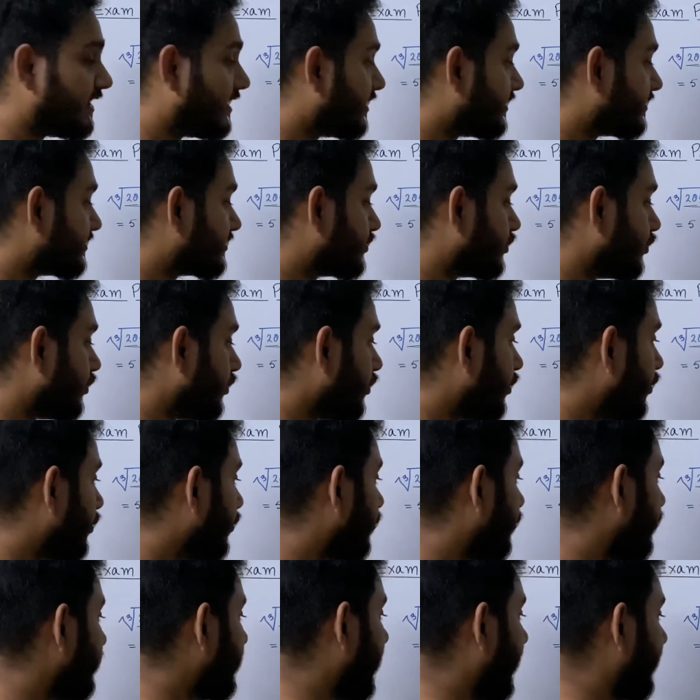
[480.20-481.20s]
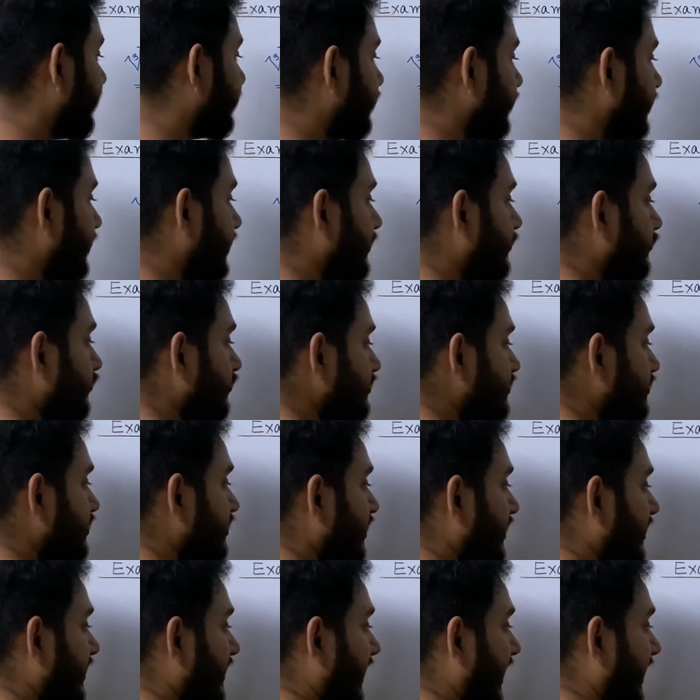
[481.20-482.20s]
So we have to use
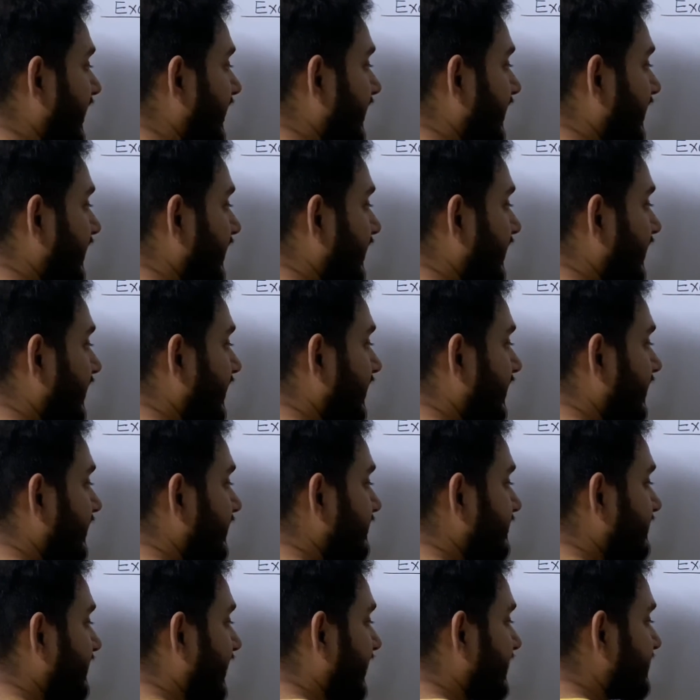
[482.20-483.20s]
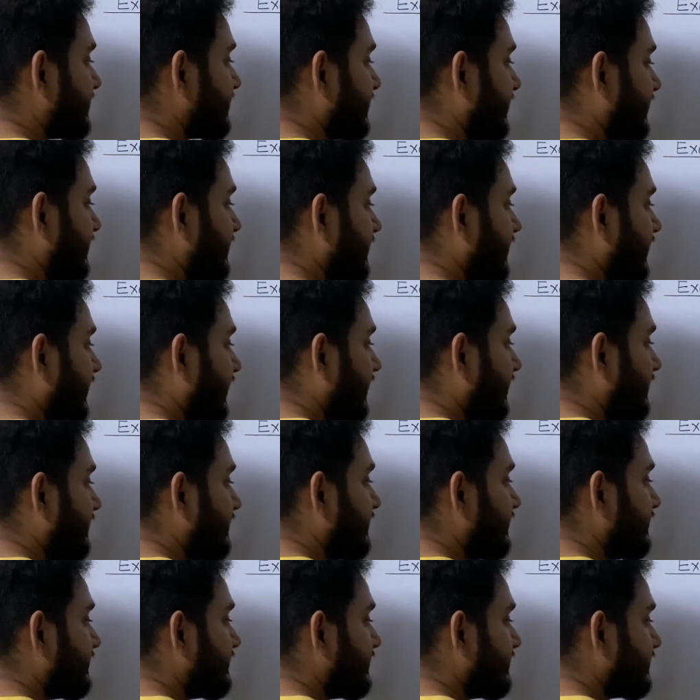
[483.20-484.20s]
9. That's it.
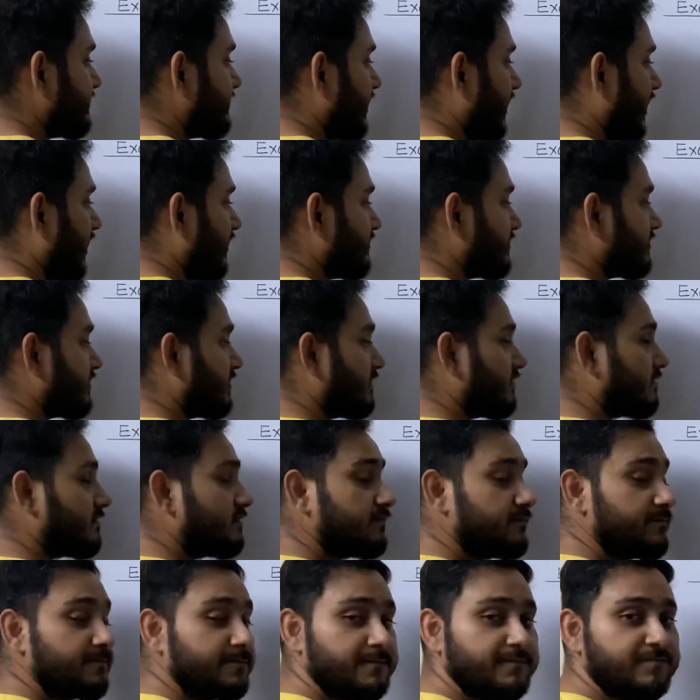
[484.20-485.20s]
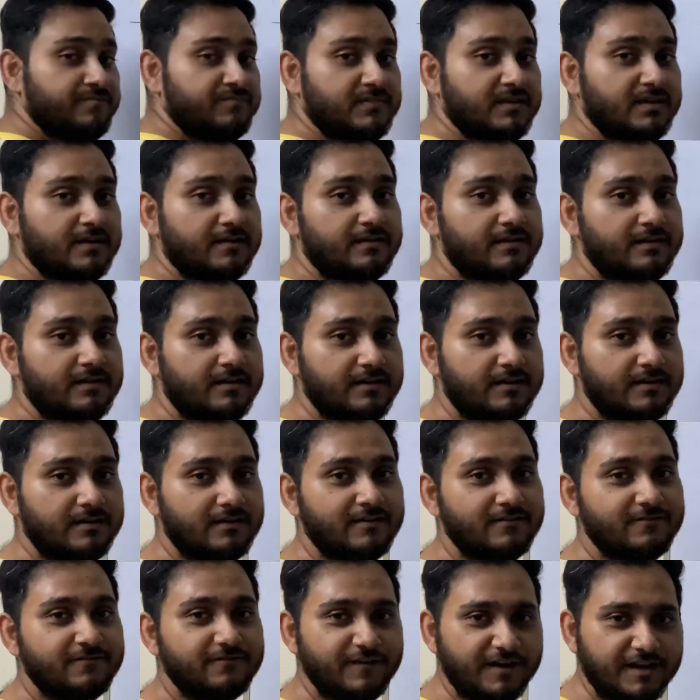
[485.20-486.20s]
This is the answer.
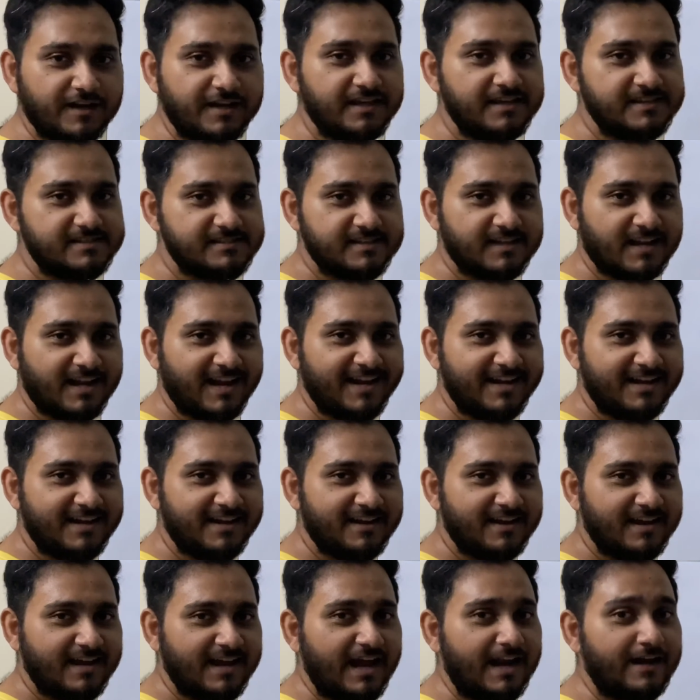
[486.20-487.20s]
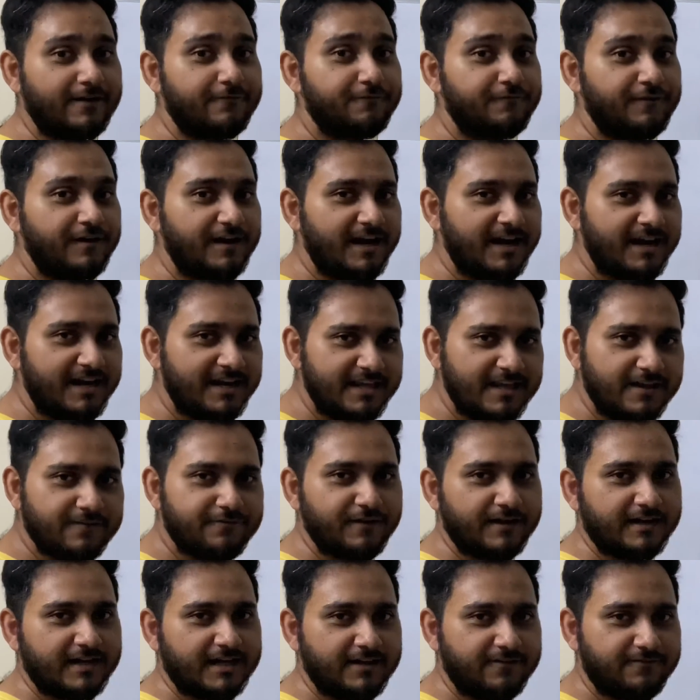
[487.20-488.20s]
Very easy, right? And very
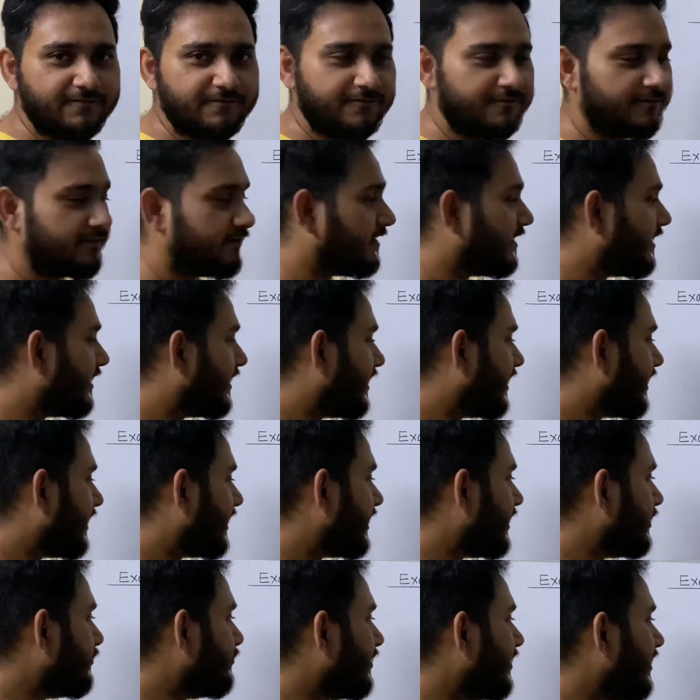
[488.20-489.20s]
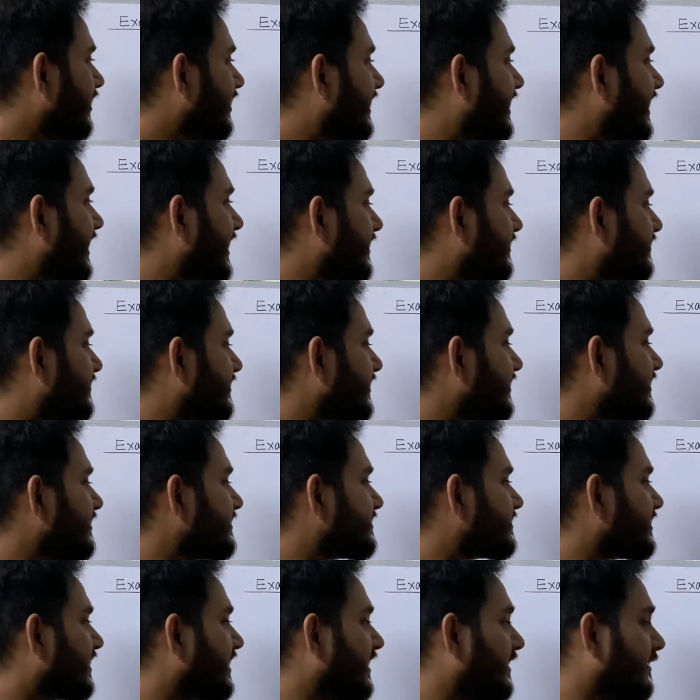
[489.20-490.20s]
effective. You will get
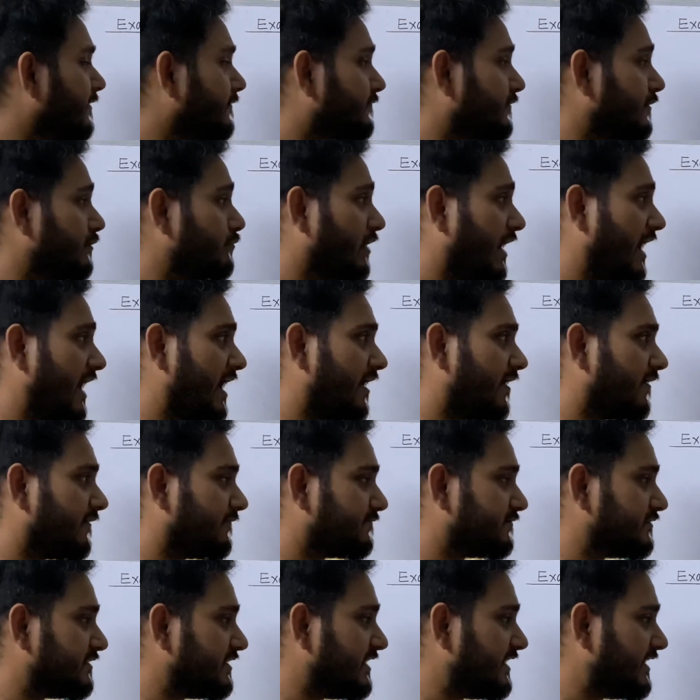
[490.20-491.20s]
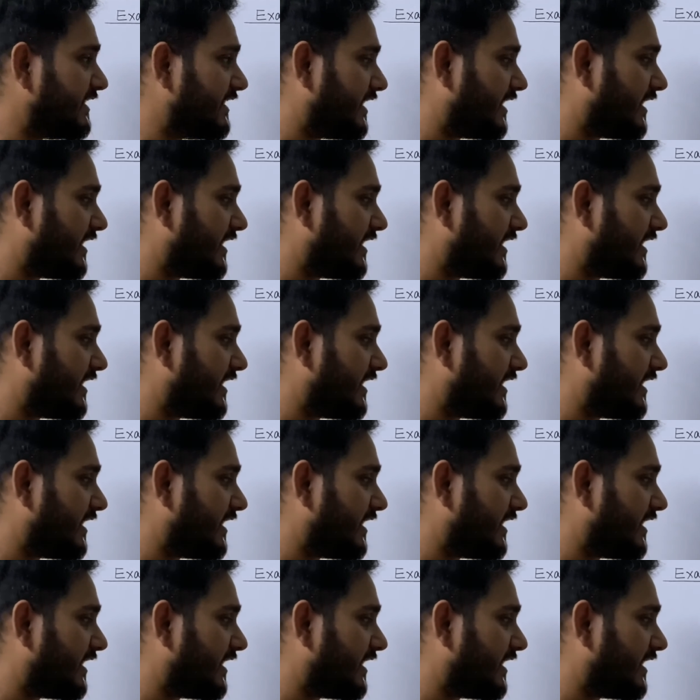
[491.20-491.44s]
this if you have the